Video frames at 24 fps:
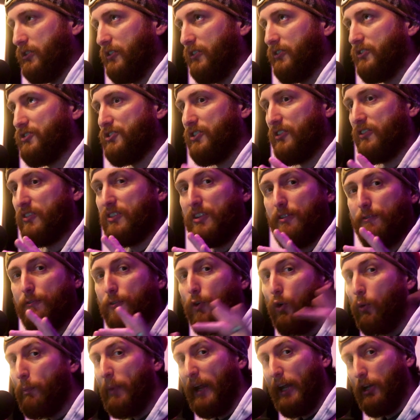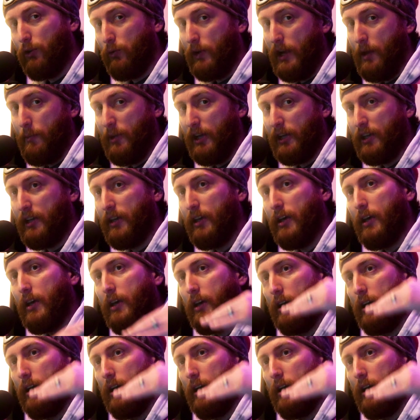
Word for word: is just the full panoramic.